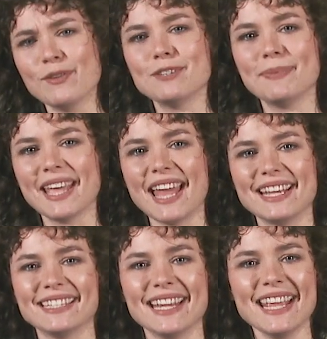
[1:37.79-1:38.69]
which began
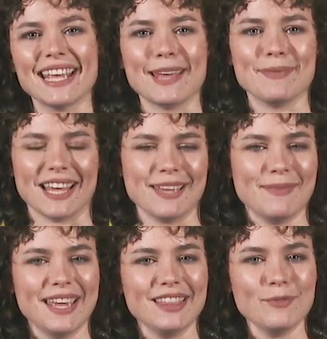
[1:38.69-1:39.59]
as an in-game
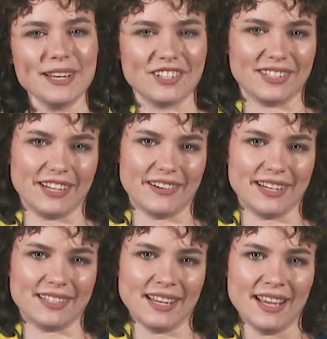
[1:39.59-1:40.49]
game in the Witcher
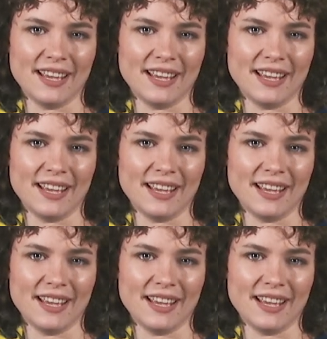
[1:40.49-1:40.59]
series.